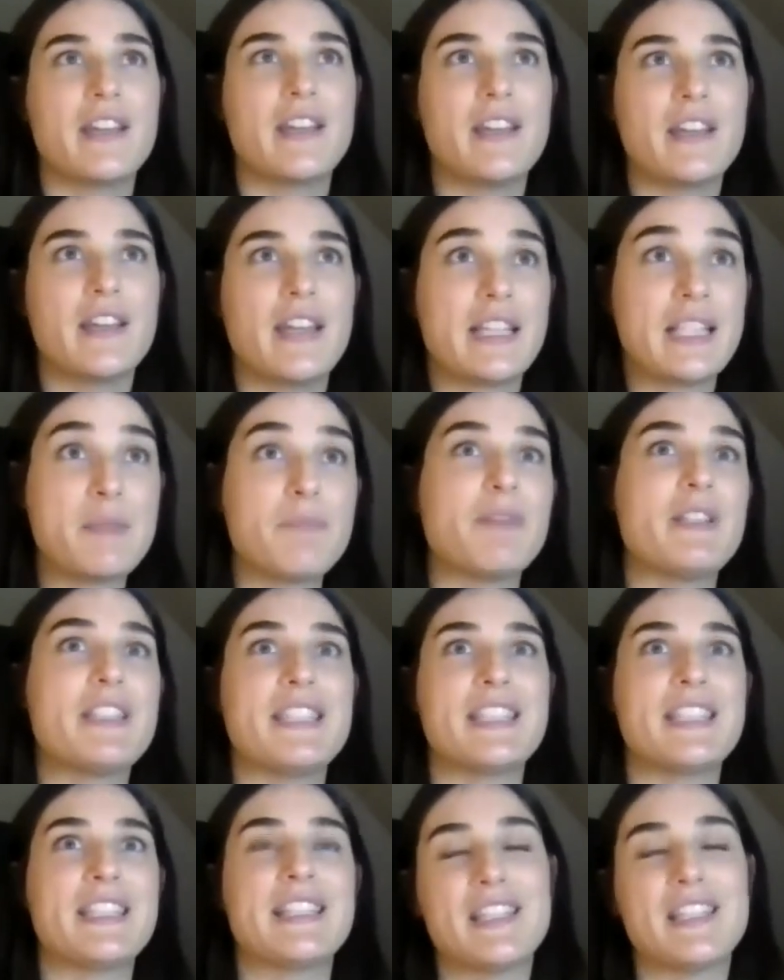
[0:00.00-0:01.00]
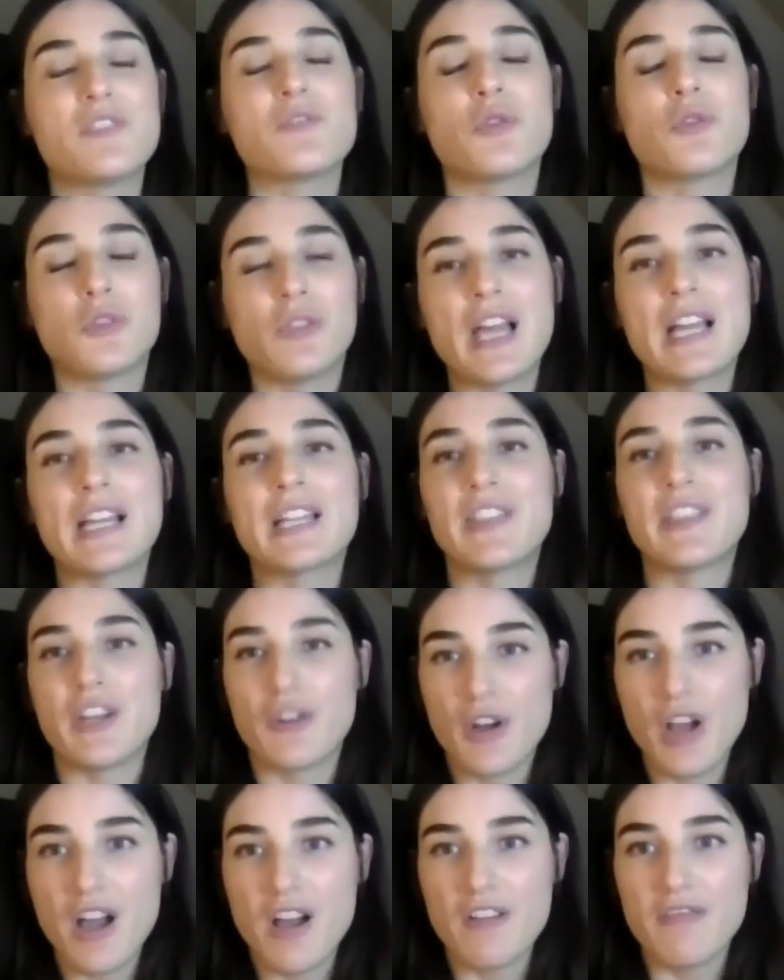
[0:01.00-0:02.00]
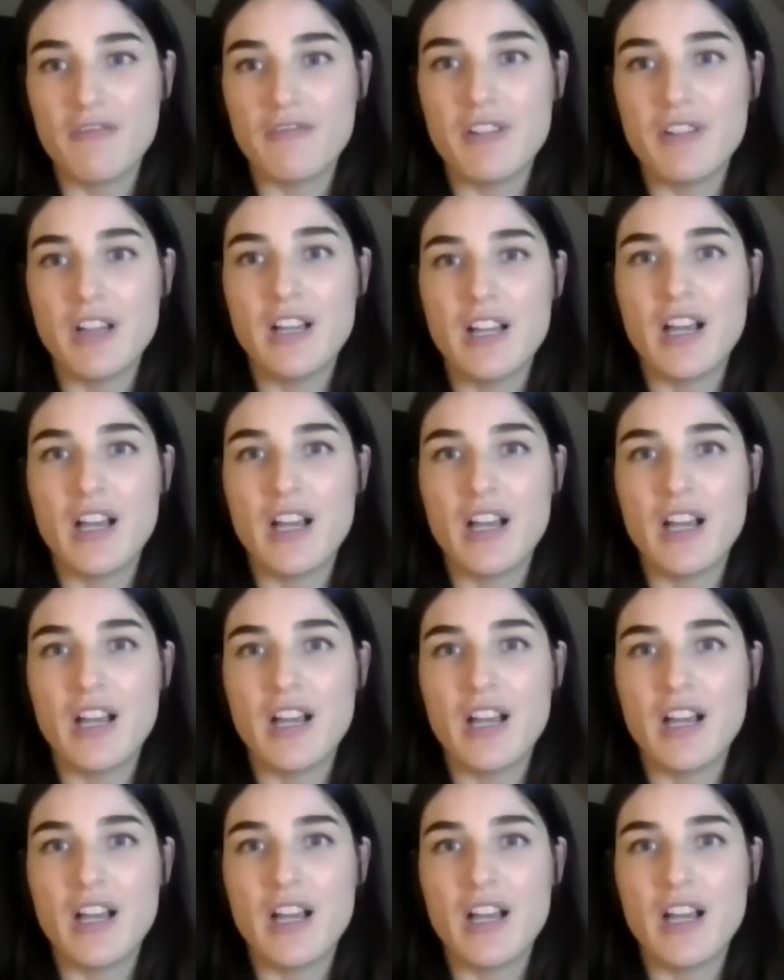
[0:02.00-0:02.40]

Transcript: explicitness or lack thereof